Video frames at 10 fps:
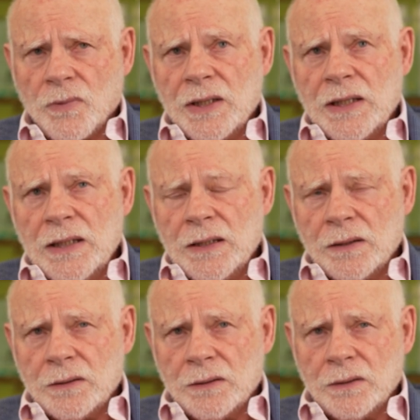the
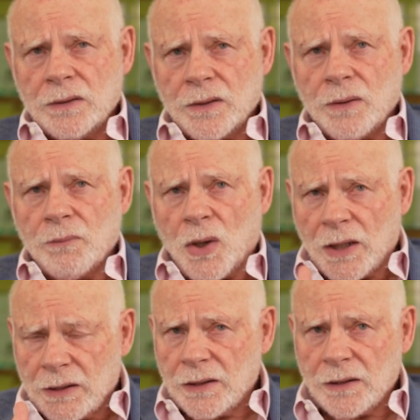
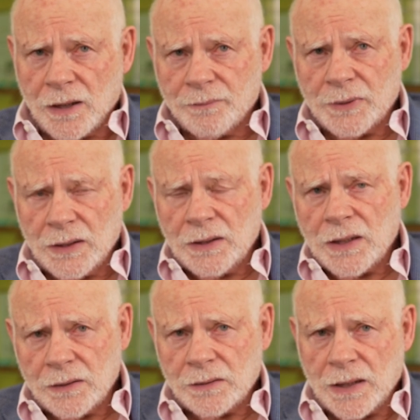marketing company